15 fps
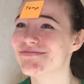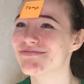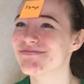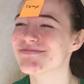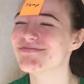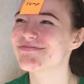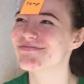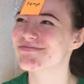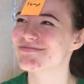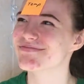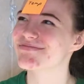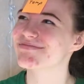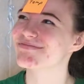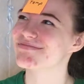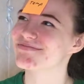
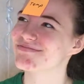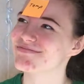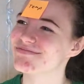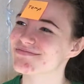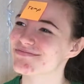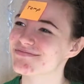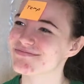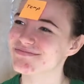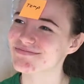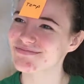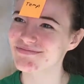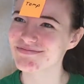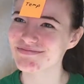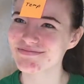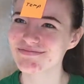So, at first,
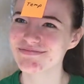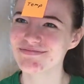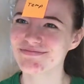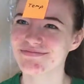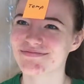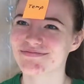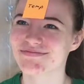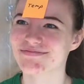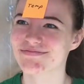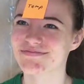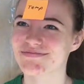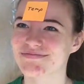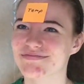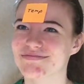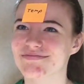we take
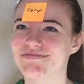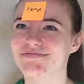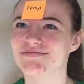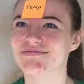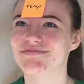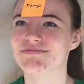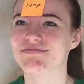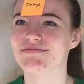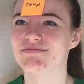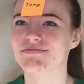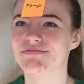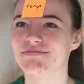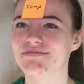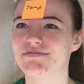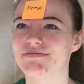the
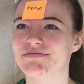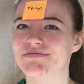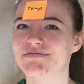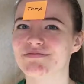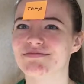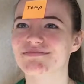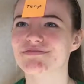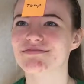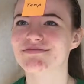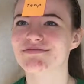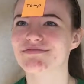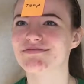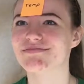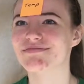middle number